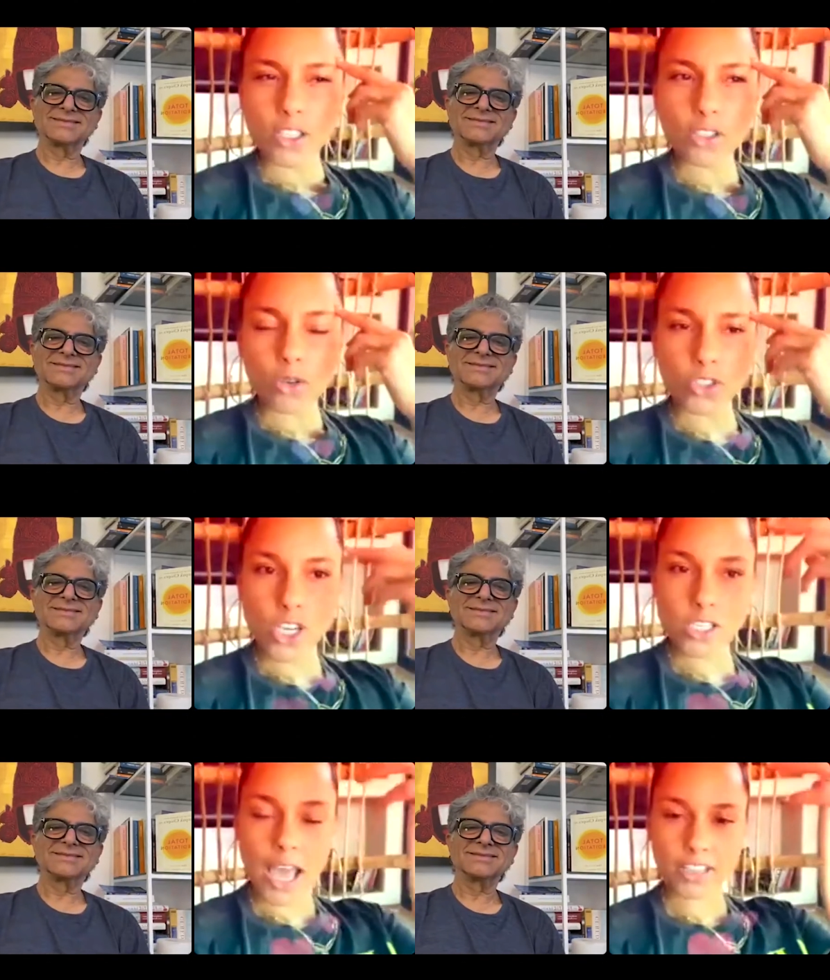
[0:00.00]
Speaker 1: you know,
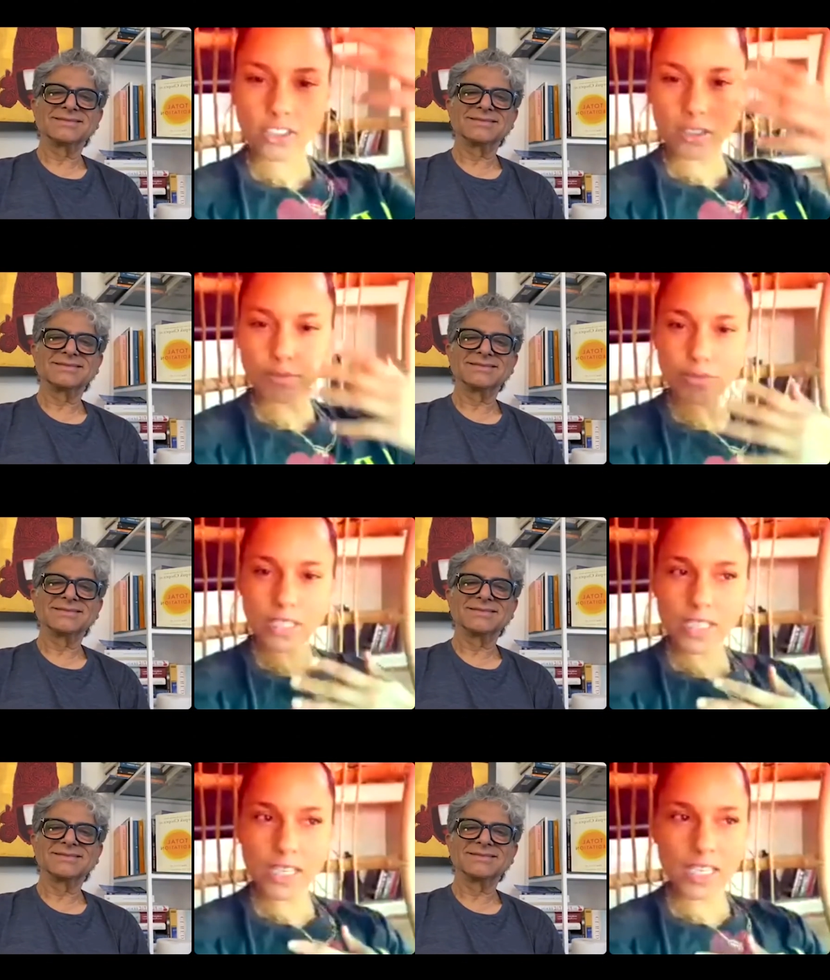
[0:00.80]
just actually
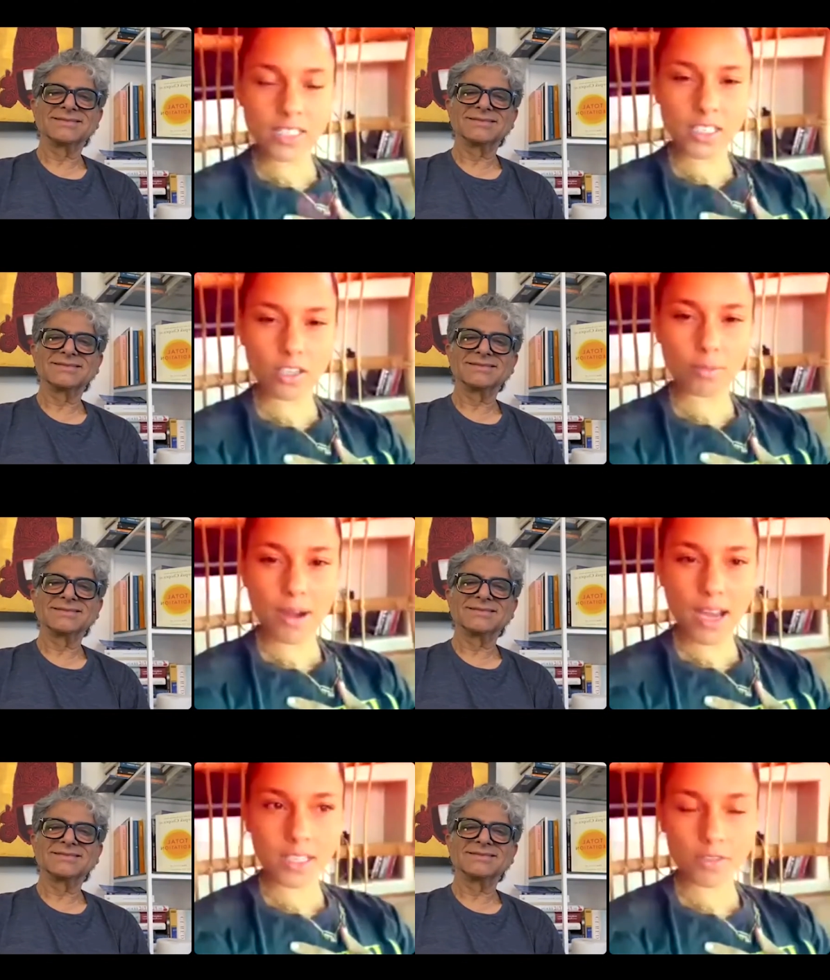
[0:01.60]
breathing into your
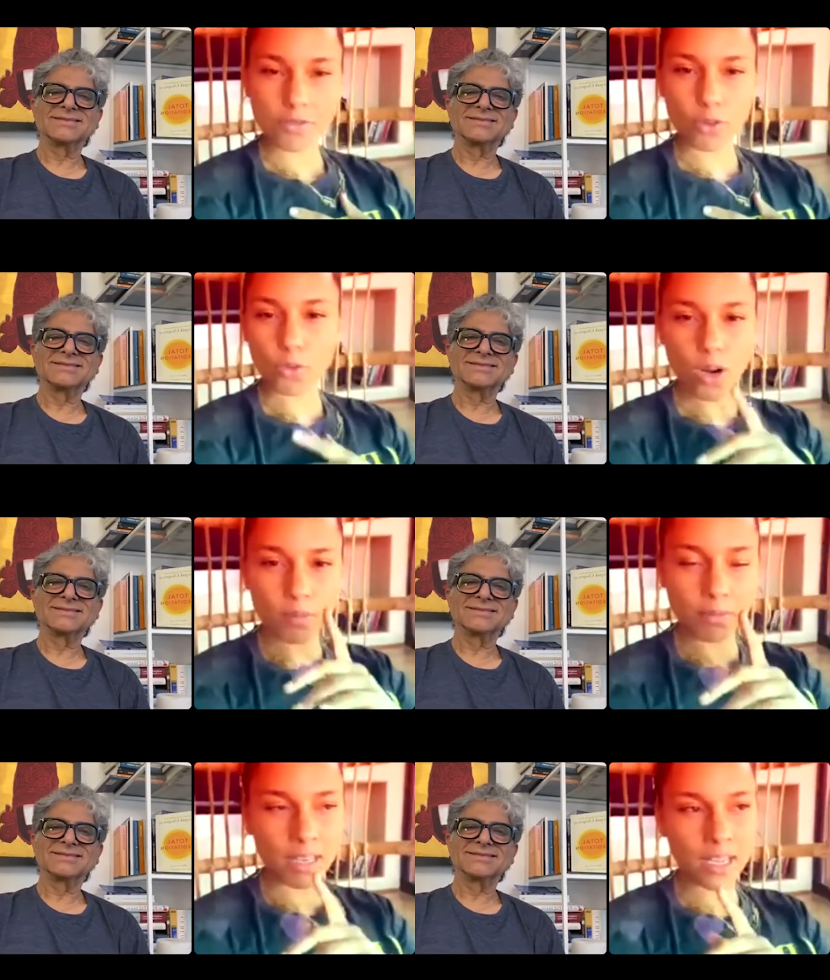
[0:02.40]
body for
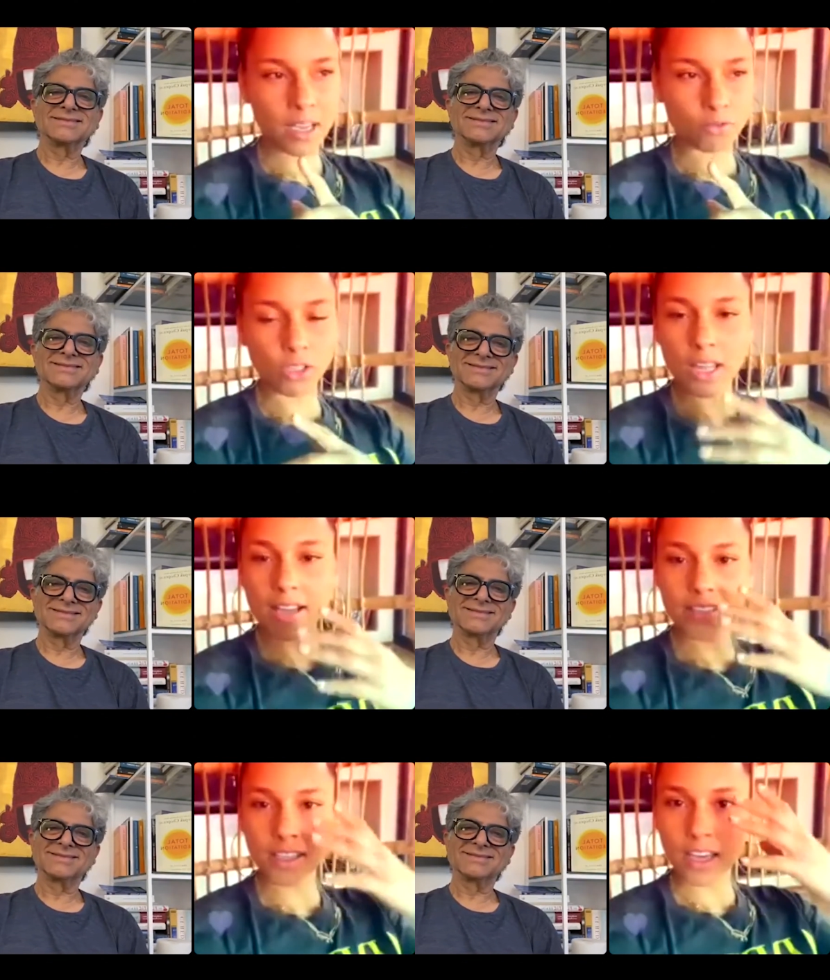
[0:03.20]
one minute and
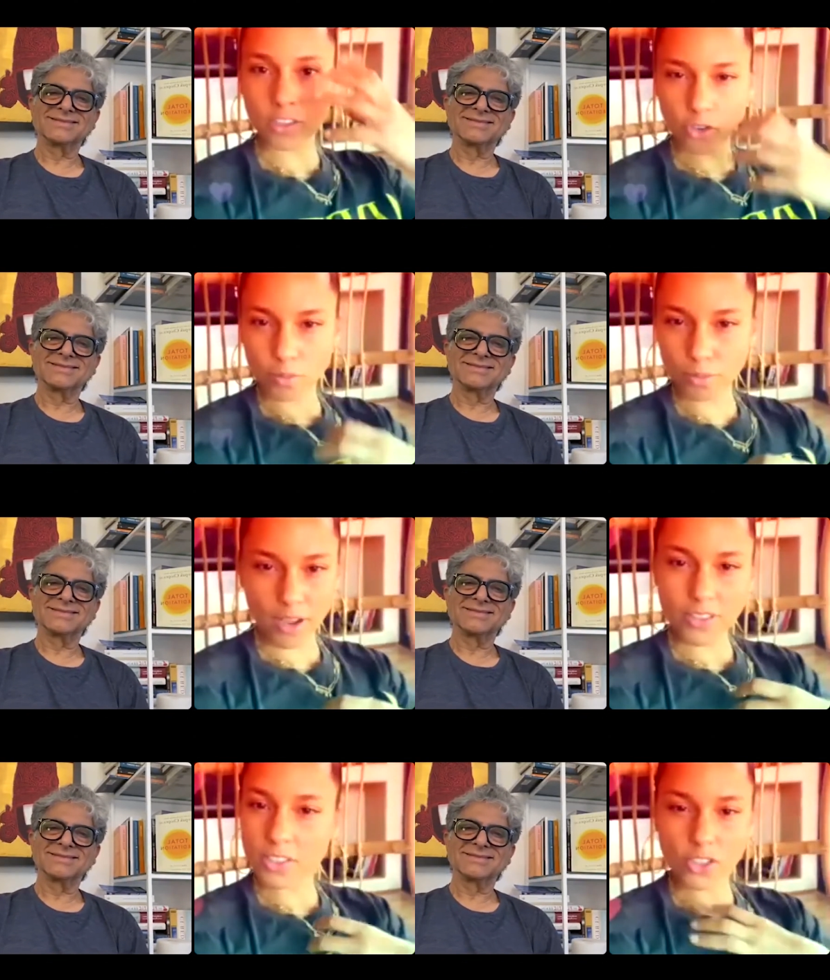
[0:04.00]
realizing that your
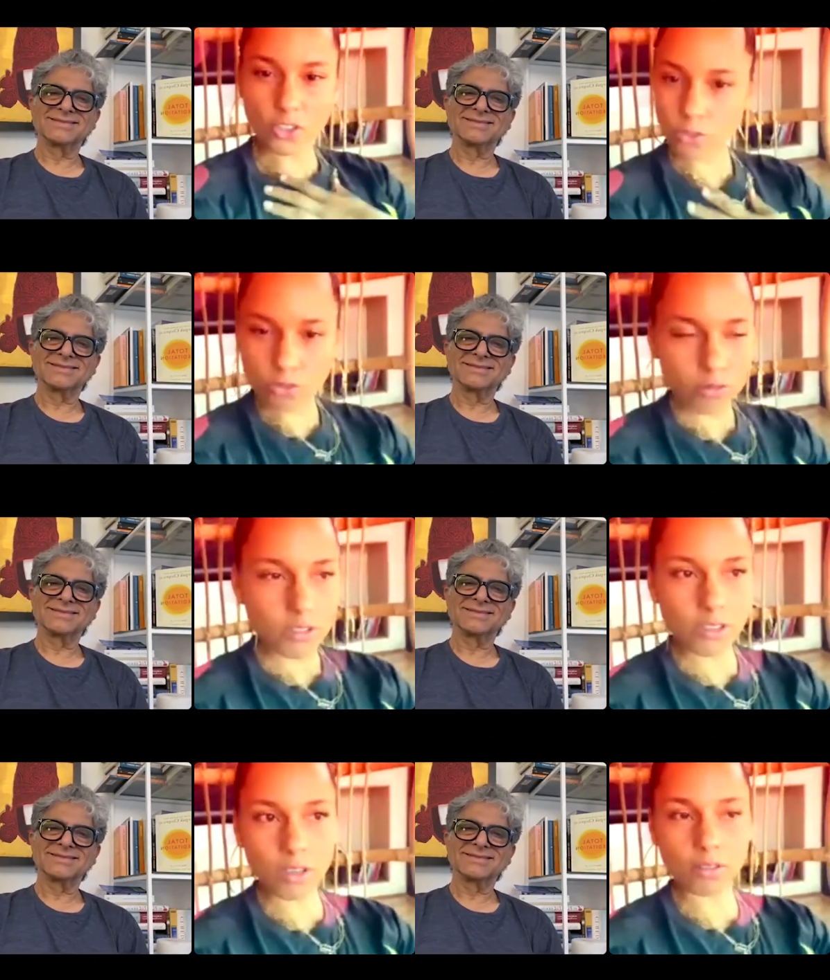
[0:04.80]
breath is you,
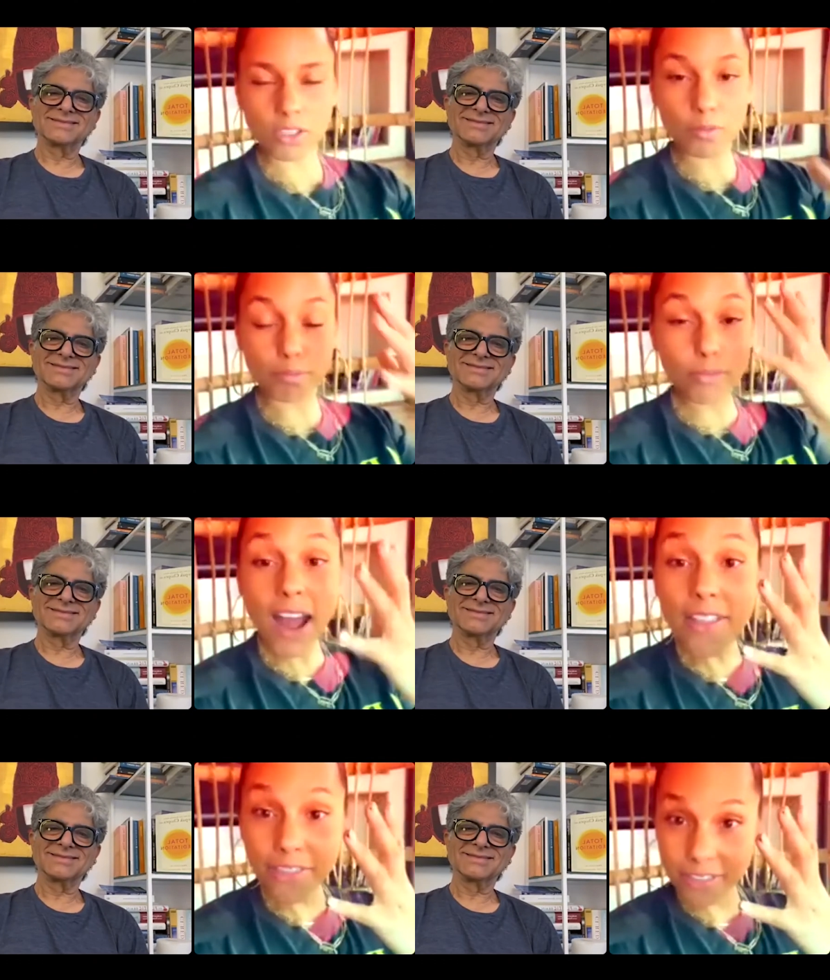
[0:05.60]
you know, your
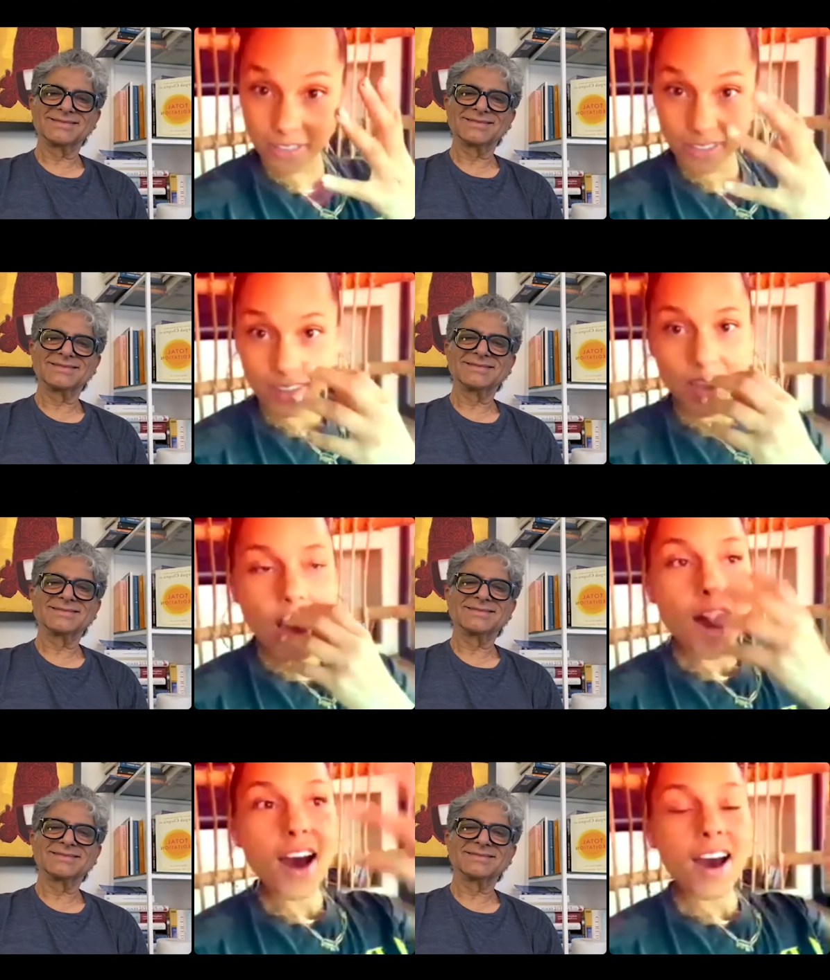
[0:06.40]
breath
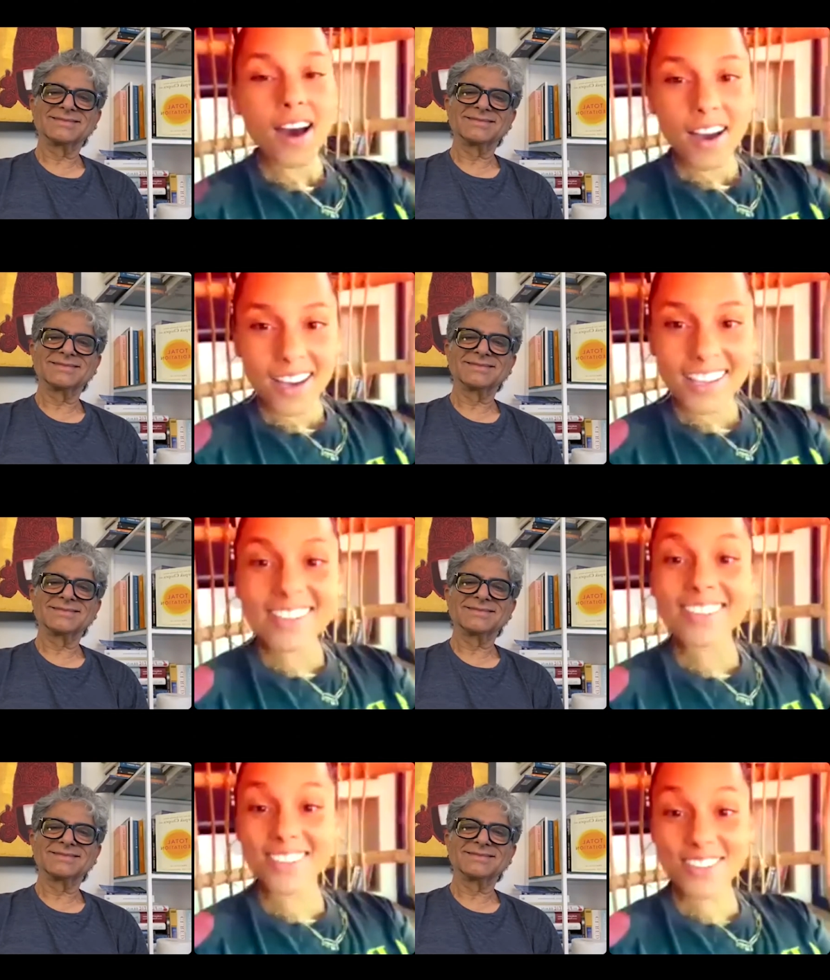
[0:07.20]

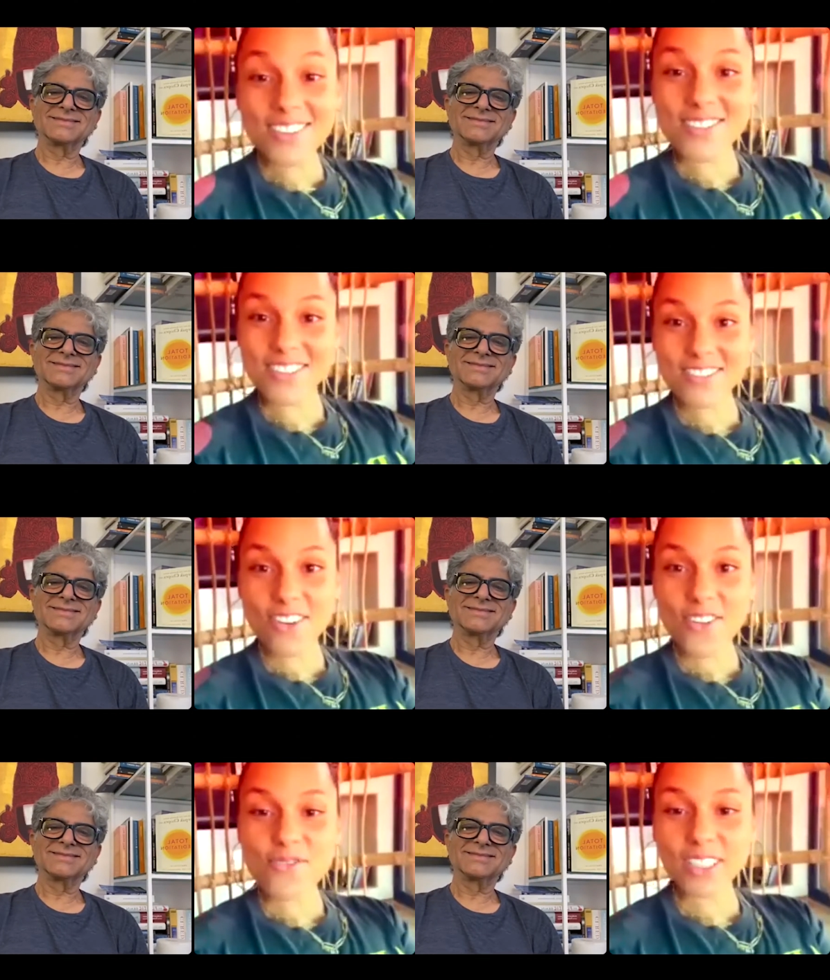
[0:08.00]
is you, you
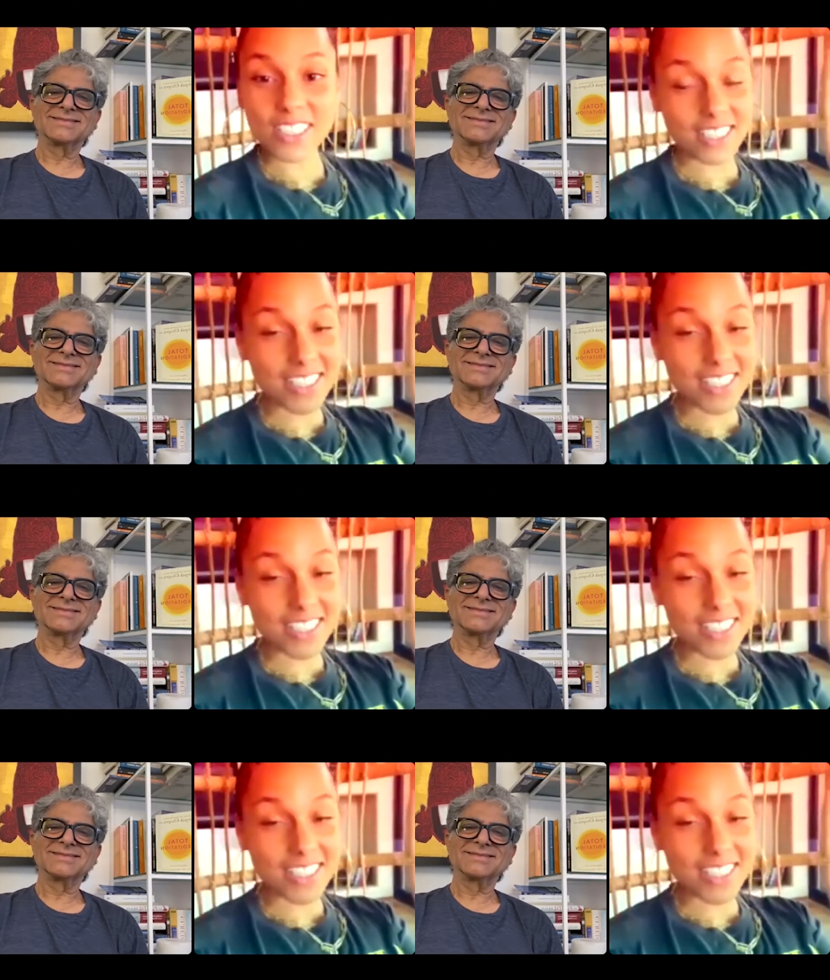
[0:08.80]
know, which is